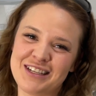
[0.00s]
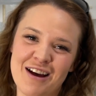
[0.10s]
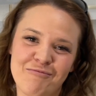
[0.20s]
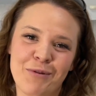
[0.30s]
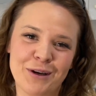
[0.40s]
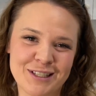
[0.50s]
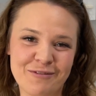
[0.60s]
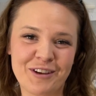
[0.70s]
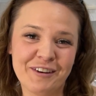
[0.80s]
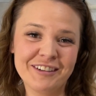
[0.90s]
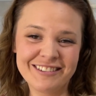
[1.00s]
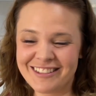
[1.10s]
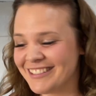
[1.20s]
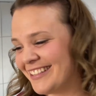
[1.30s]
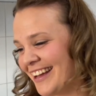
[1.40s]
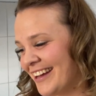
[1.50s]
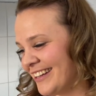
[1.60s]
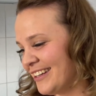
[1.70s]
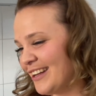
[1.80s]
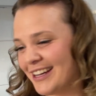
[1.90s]
have perseverance
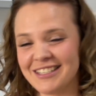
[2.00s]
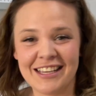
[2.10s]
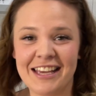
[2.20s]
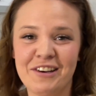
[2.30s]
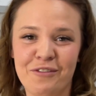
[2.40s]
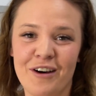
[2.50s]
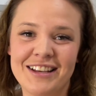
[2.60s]
and I like to ketify